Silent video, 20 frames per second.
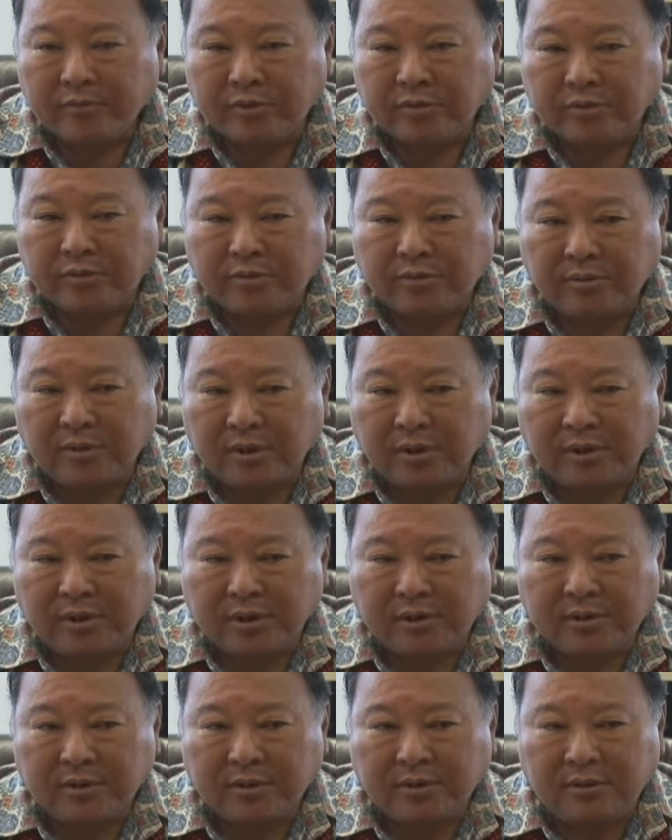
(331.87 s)
So I
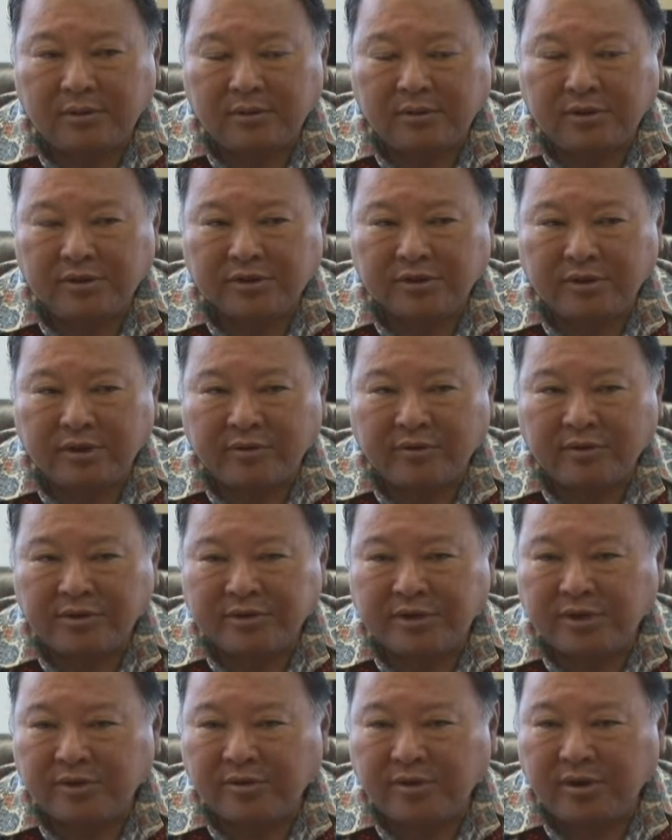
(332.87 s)
think these are
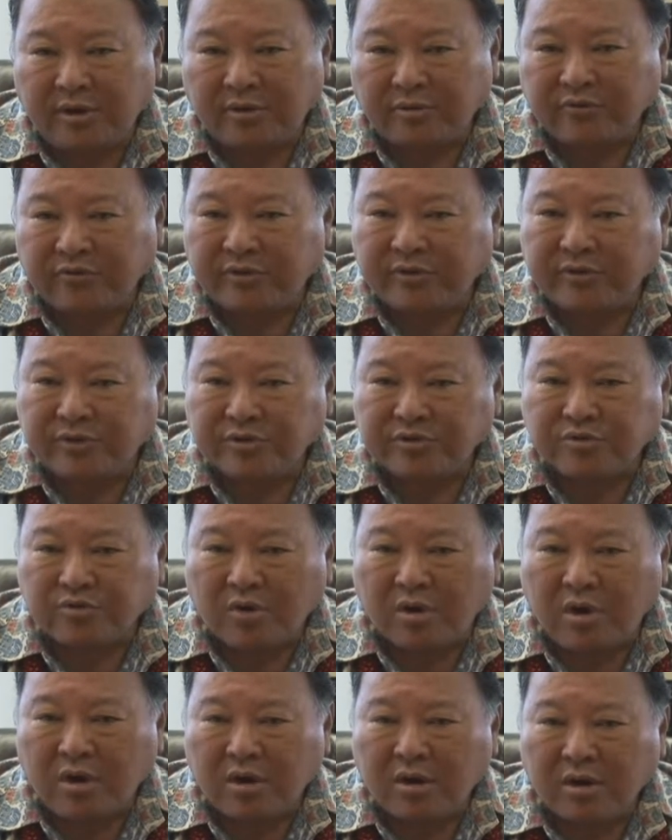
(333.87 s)
areas that they are very
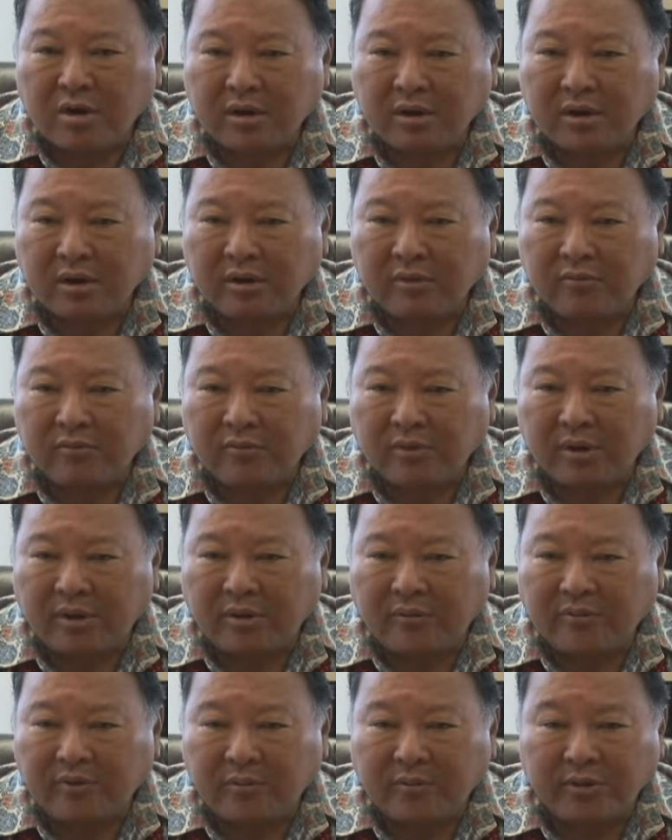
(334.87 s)
strong and will
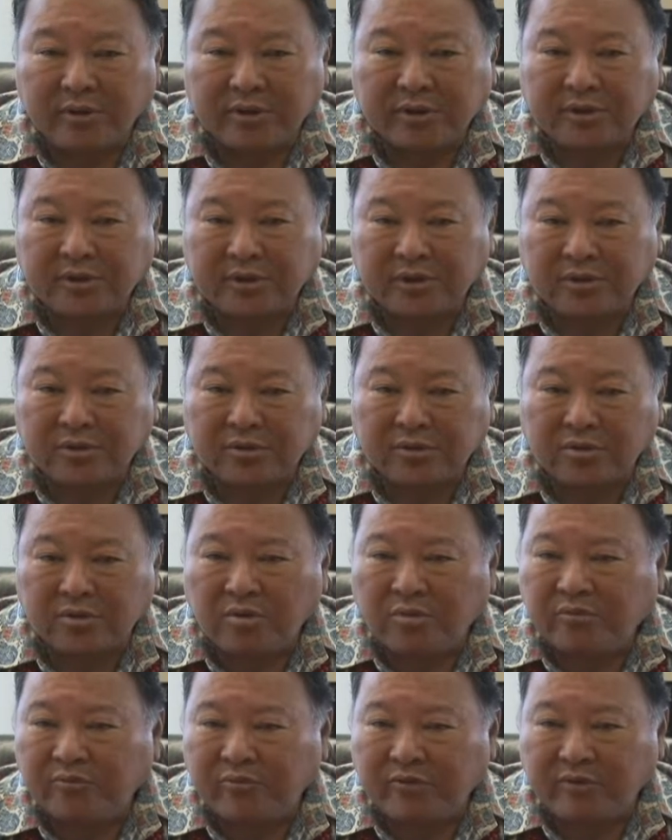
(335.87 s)
have the ability to
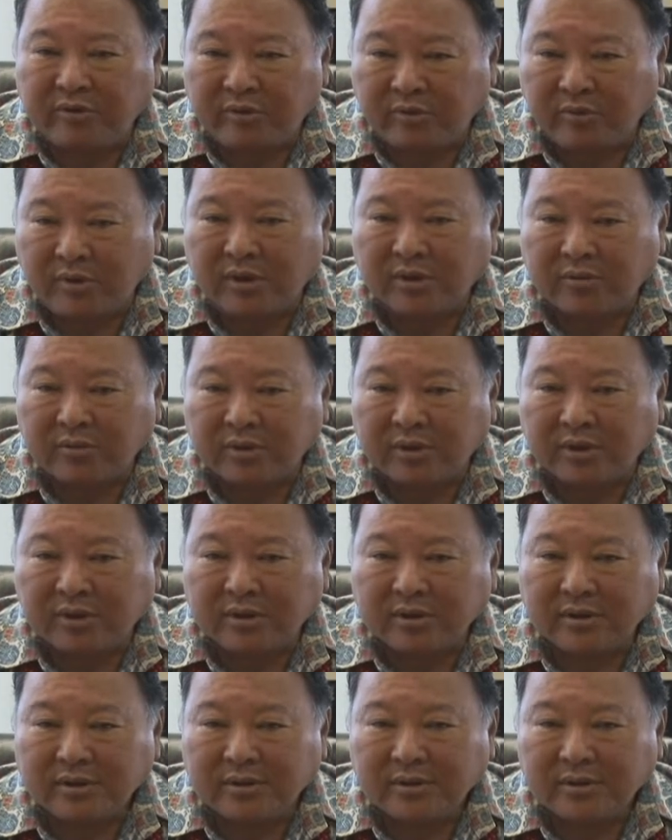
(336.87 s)
cope very well with.